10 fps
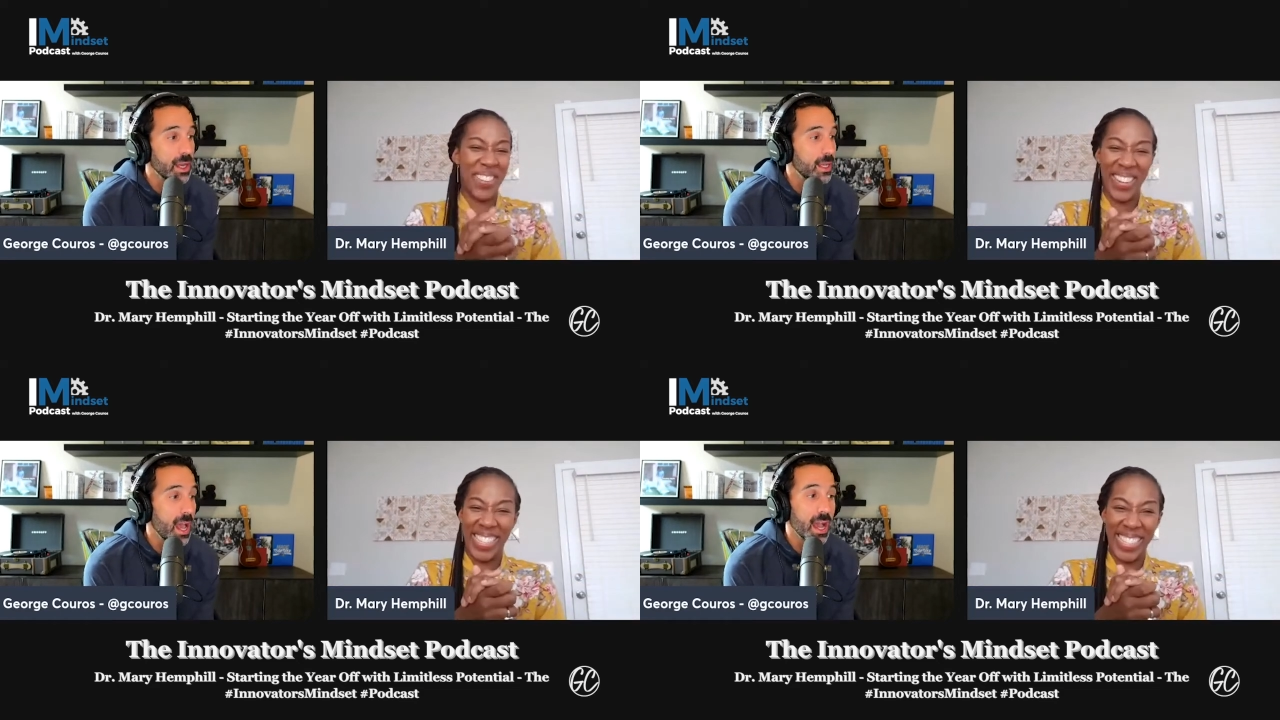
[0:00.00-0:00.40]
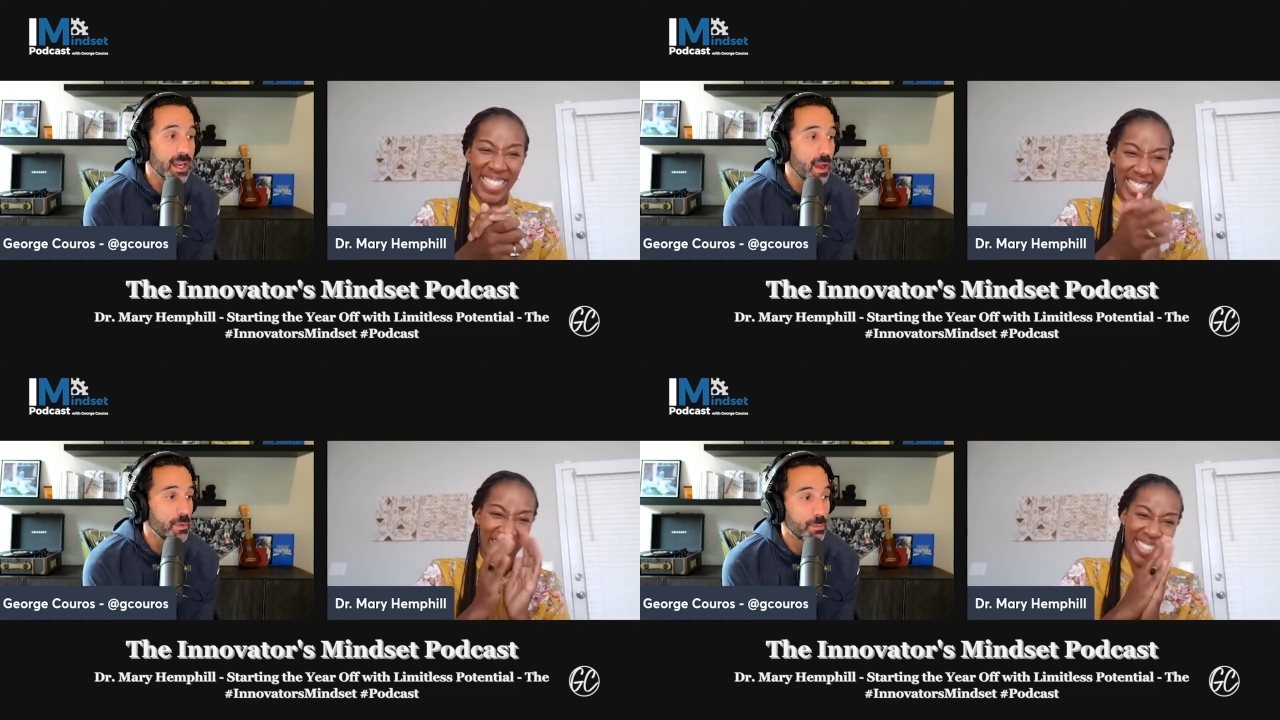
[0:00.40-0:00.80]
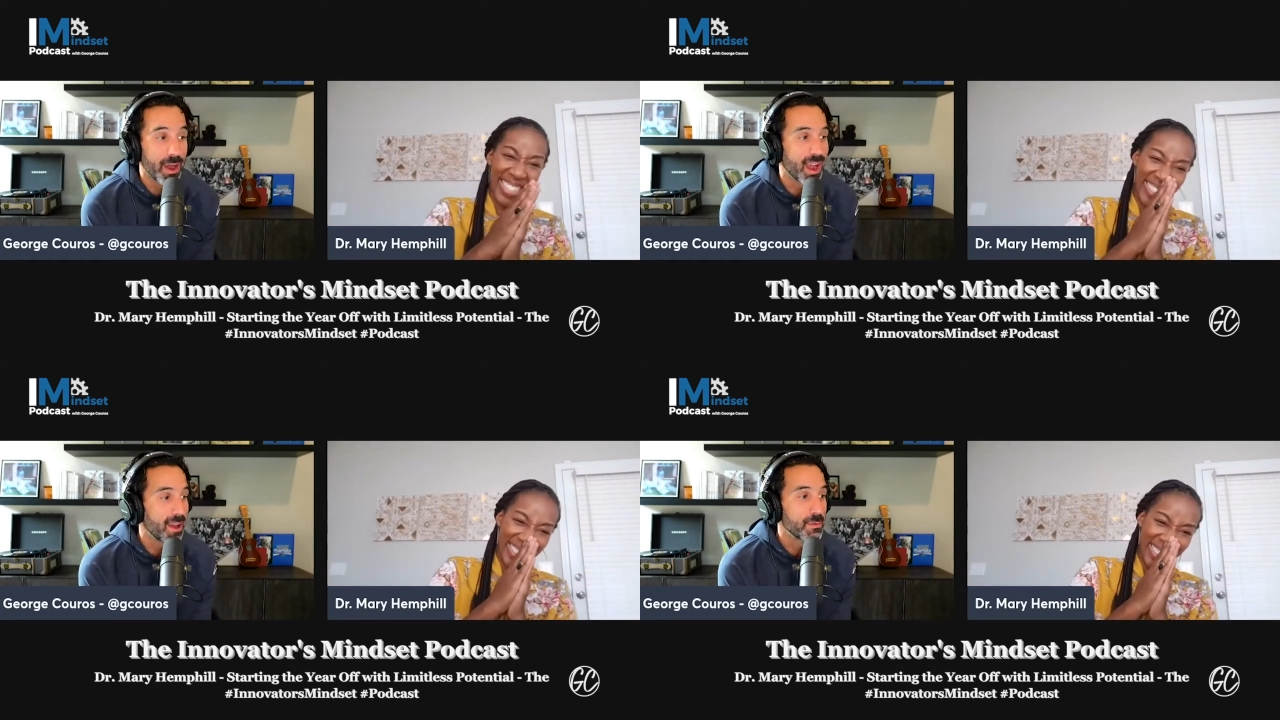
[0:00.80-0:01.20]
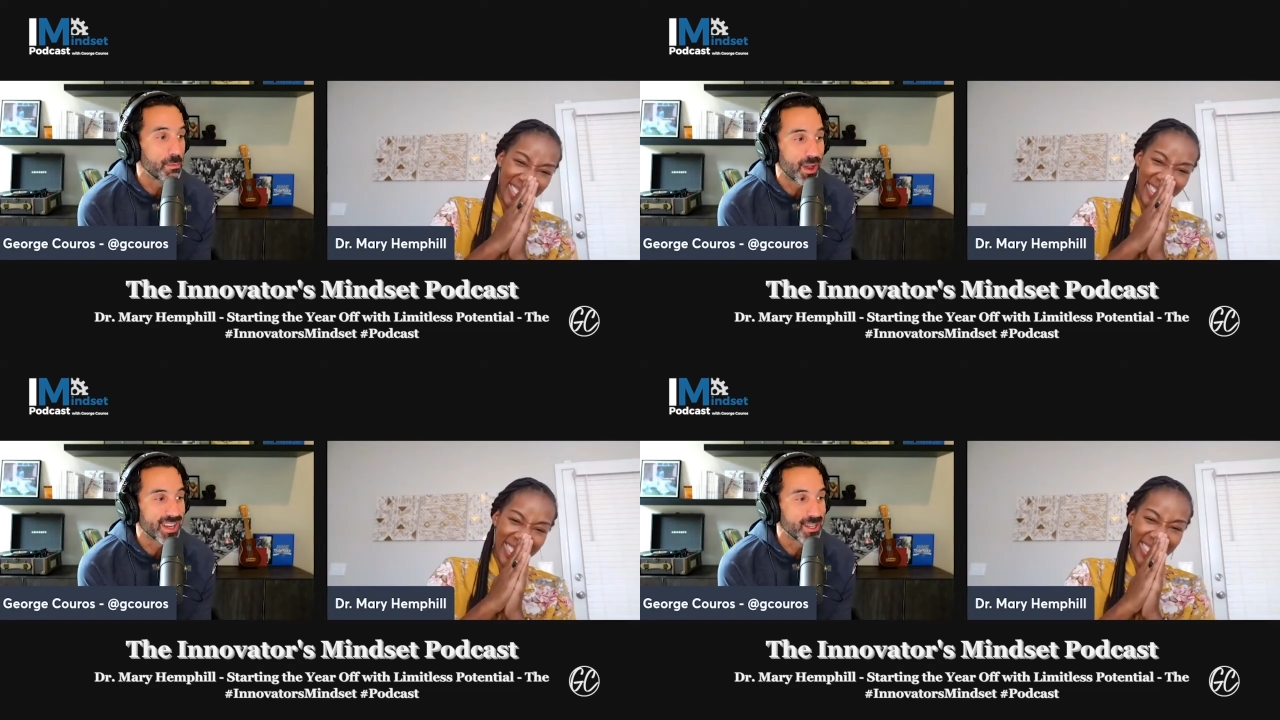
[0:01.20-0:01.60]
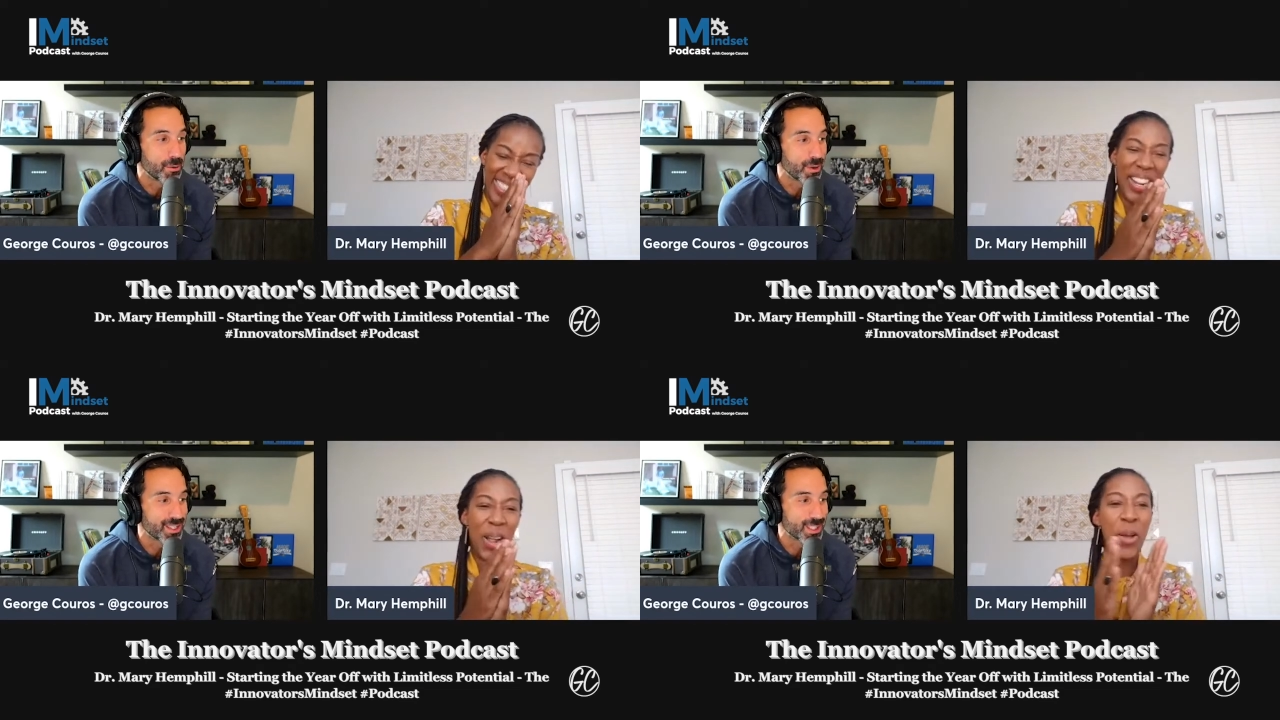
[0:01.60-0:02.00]
Speaker 1: yeah, I've been I've been bugging you
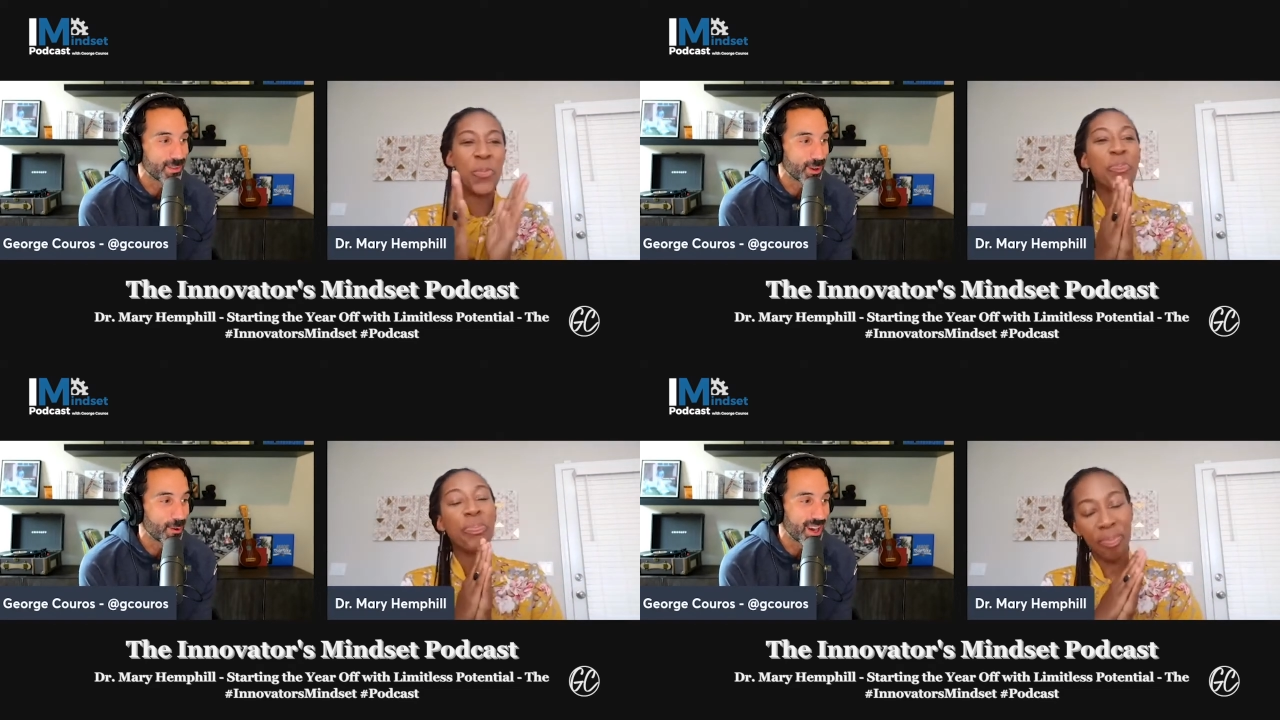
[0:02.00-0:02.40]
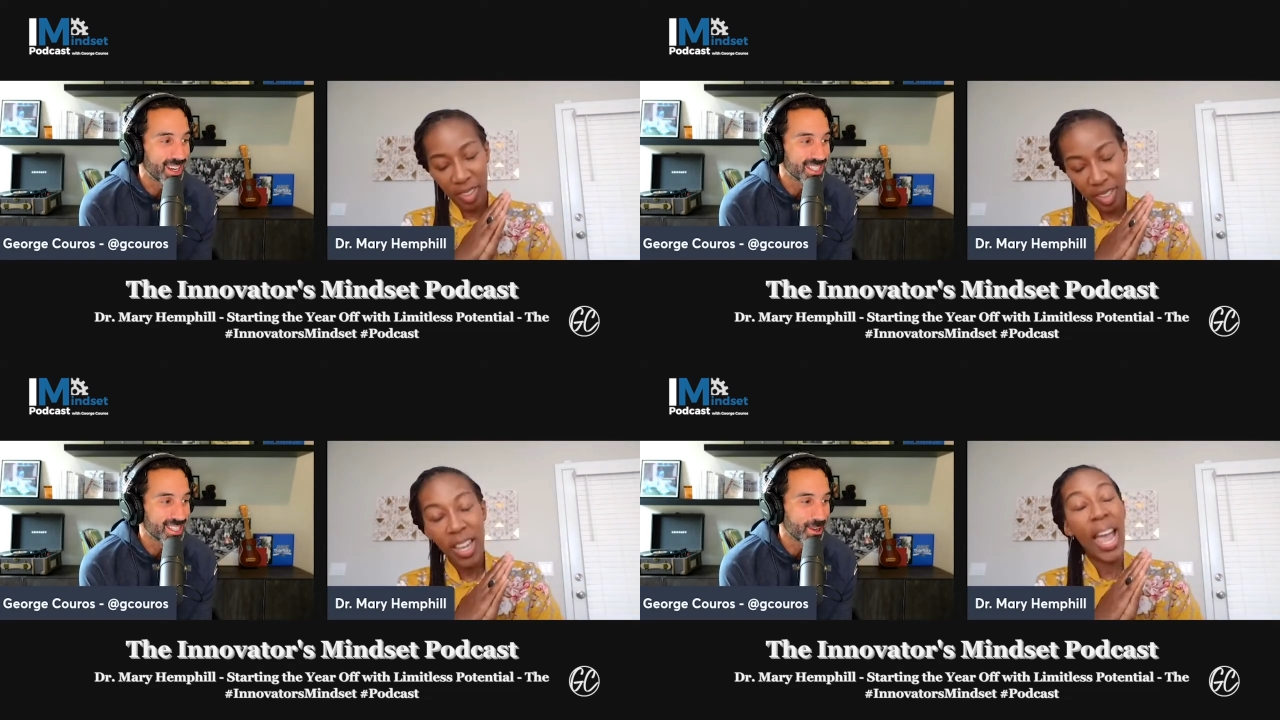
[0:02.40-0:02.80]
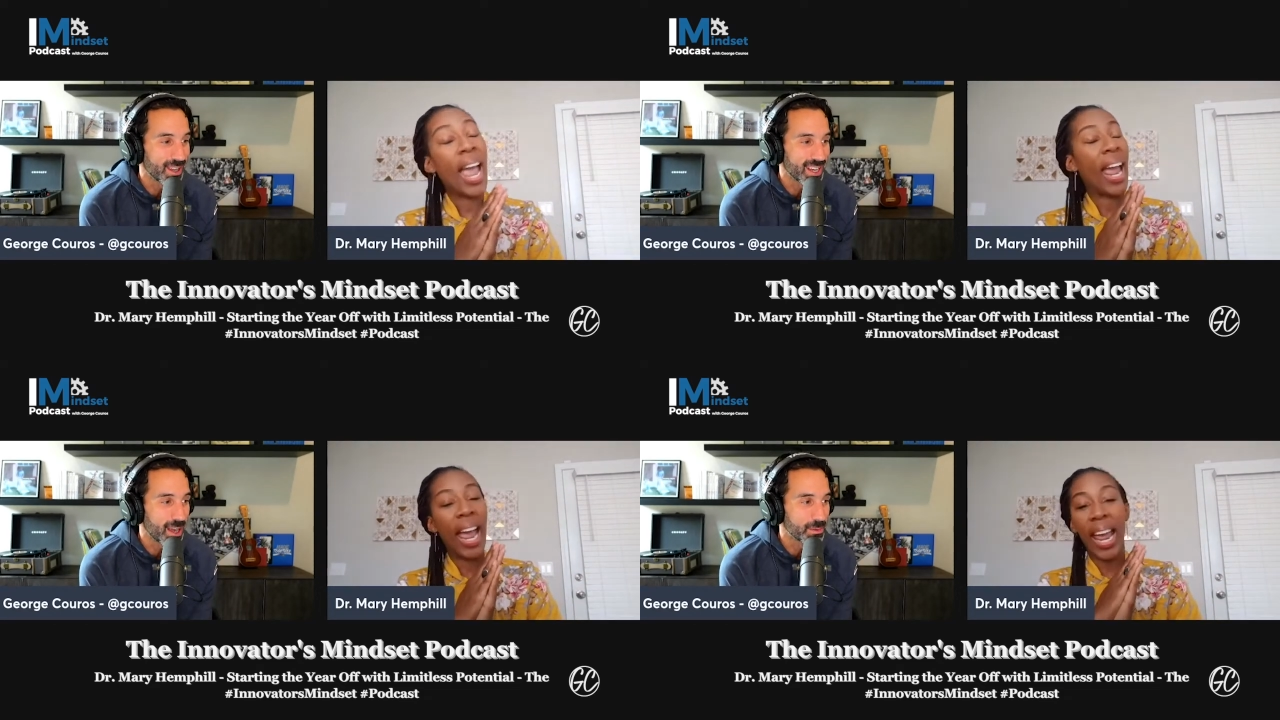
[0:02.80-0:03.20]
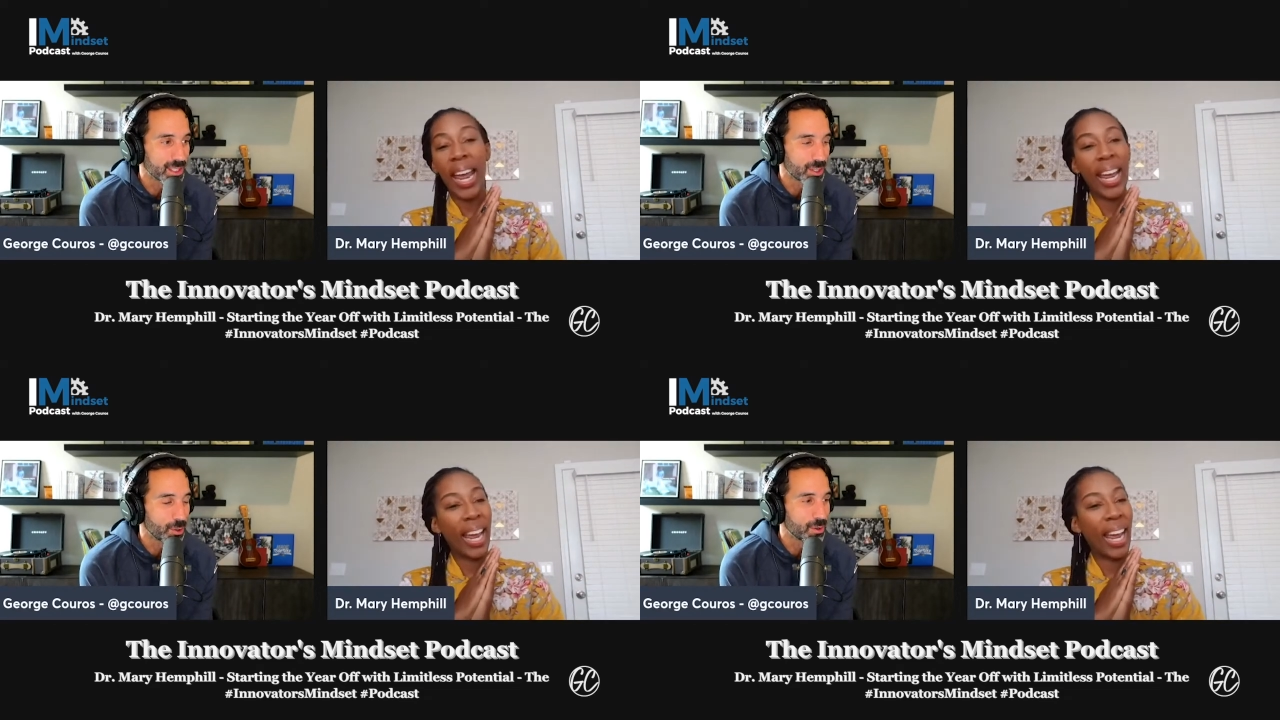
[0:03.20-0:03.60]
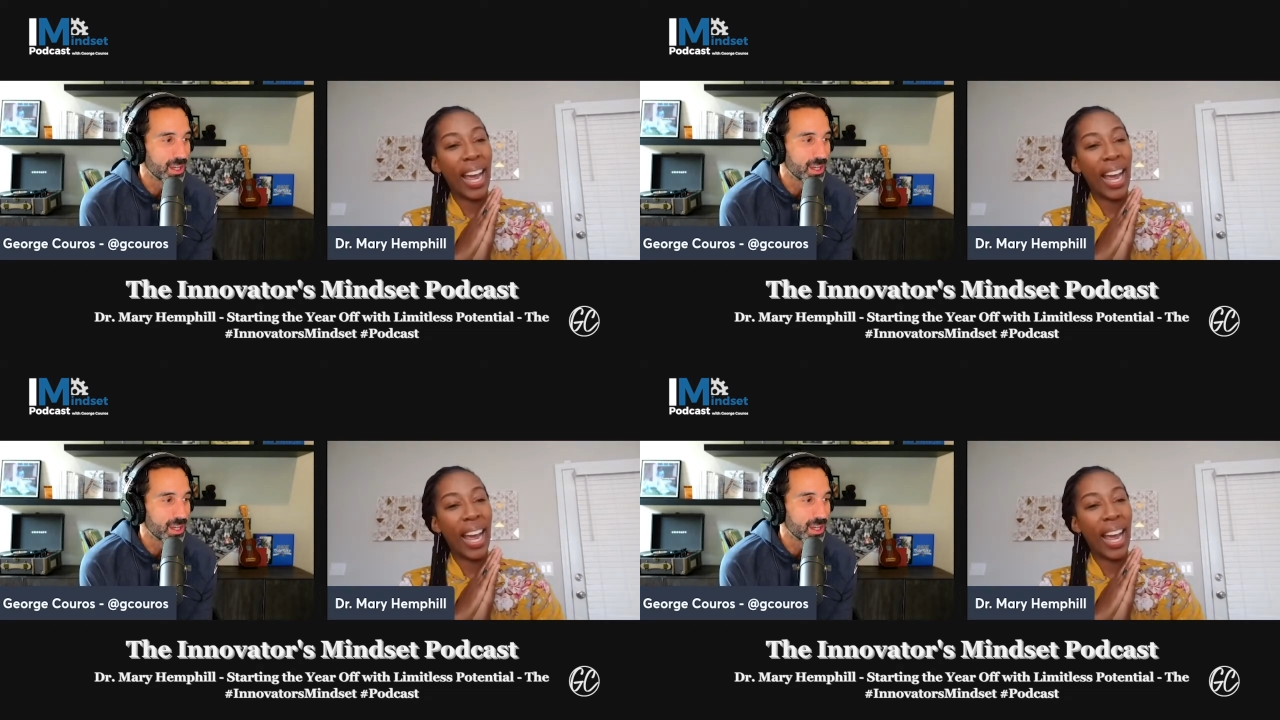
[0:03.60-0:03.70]
about this for a while. So like I'm just so